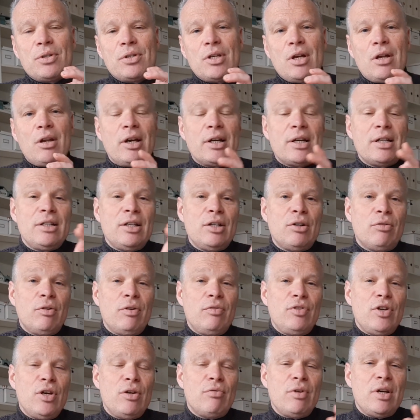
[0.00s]
So like I did a
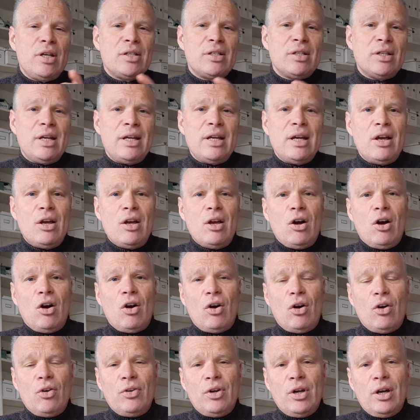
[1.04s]
review recently
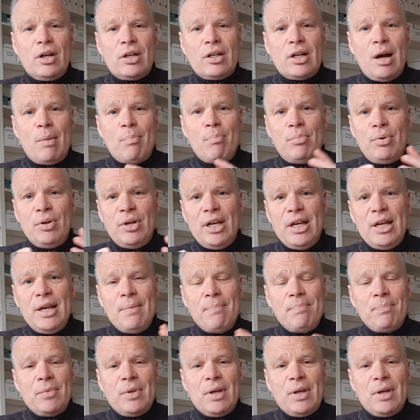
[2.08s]
on a company,